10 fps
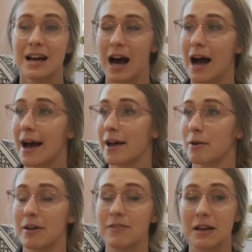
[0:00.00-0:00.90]
I
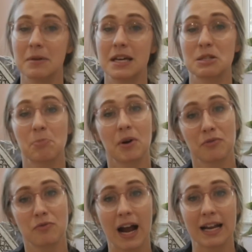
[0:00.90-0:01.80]
or my family is
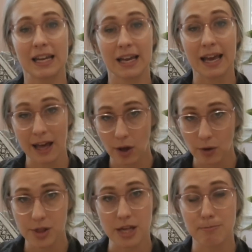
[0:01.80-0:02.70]
providing a
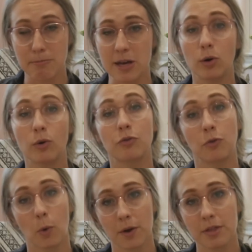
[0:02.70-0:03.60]
healthy meal
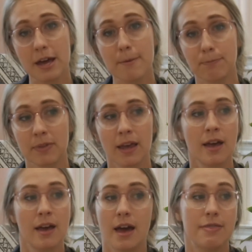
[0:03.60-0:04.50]
for them,
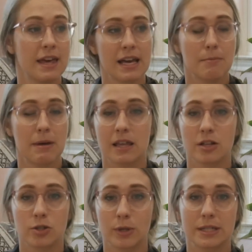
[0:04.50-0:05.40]
they can make
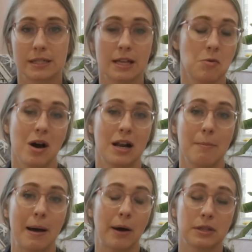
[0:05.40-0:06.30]
the choices they want
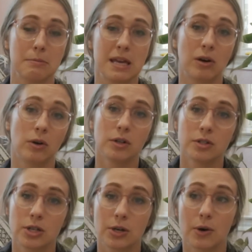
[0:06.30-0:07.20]
about the meal.
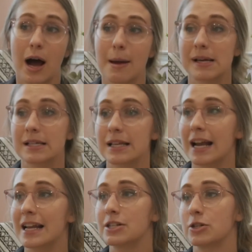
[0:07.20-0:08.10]
So I'm
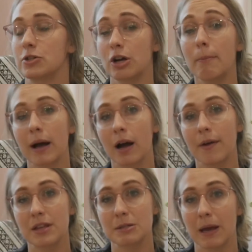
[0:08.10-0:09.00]
excited to jump back
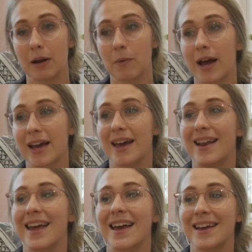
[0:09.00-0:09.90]
on this
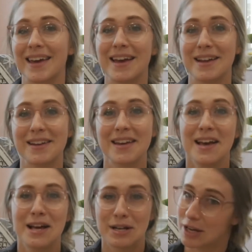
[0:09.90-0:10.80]
bandwagon and get
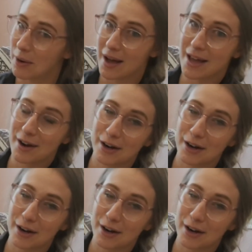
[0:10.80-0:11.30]
Noah and